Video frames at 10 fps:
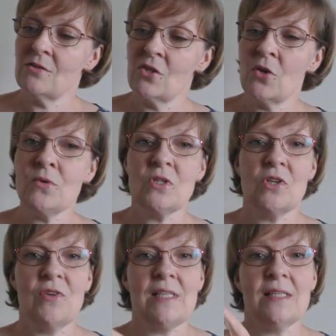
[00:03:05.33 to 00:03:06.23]
toe
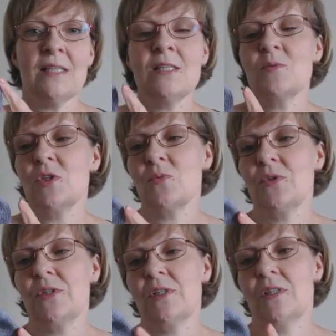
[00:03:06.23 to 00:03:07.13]
decreases, which
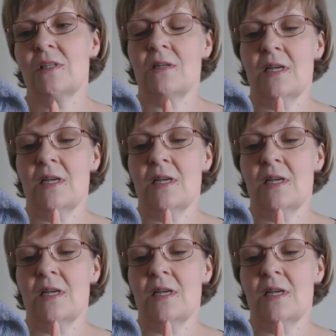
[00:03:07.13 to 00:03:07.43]
was